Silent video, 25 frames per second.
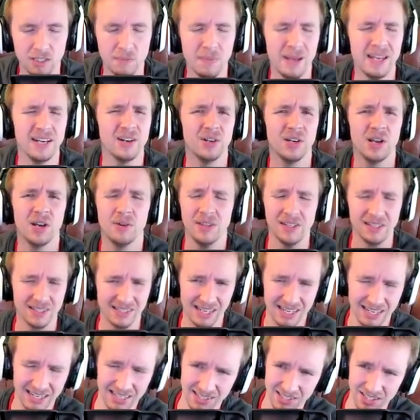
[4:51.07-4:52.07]
You may not know
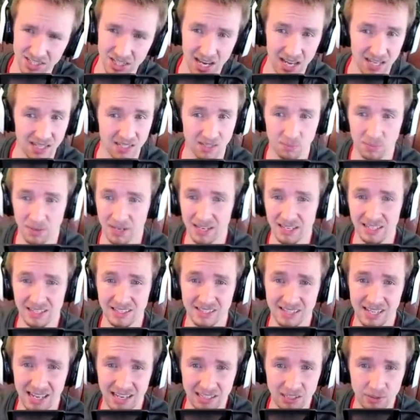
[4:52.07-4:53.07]
this ladies and gents, but I
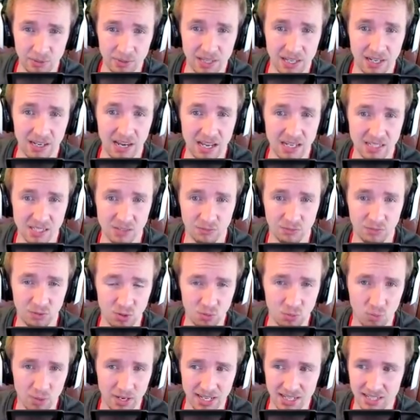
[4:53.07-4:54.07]
can tell you in the last
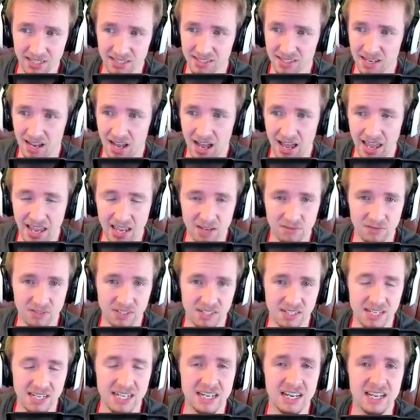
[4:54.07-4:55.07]
few weeks I have
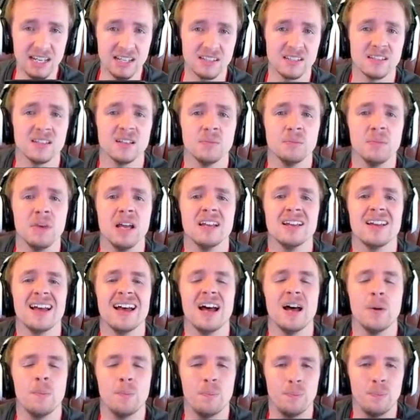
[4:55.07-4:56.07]
seen some
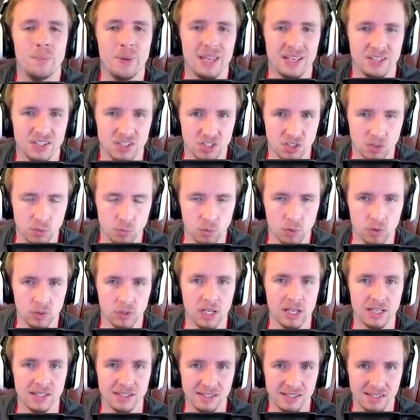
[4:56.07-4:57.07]

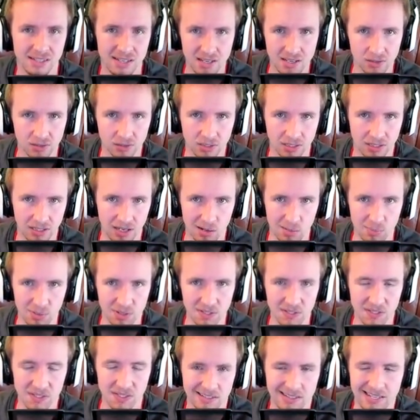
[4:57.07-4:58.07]
habitual seal
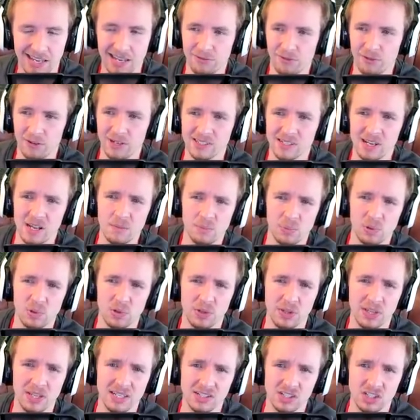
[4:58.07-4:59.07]
clubbers. Take, for
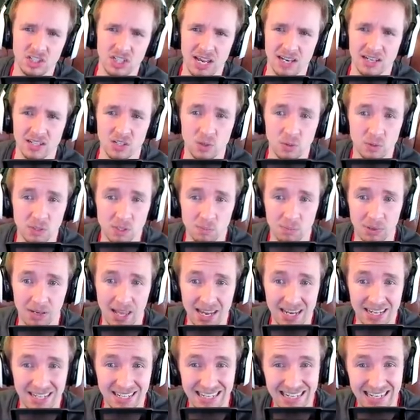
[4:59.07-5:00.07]
example, this gent who has
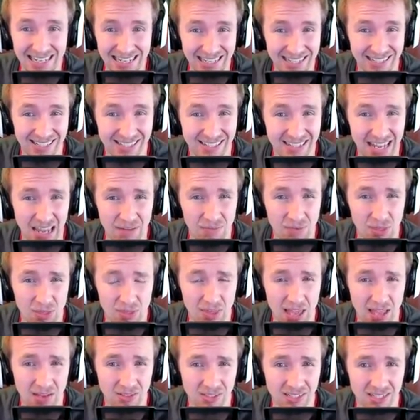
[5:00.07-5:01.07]
played nearly
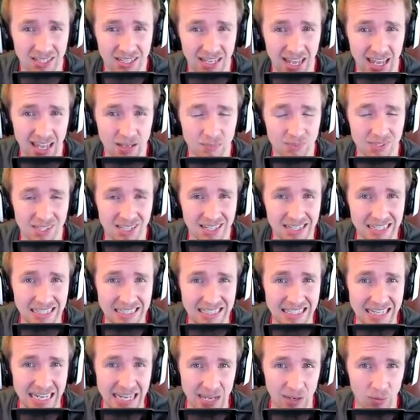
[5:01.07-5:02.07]
7,000 games in a
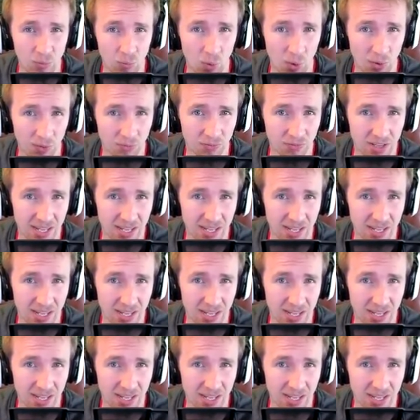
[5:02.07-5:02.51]
tier 1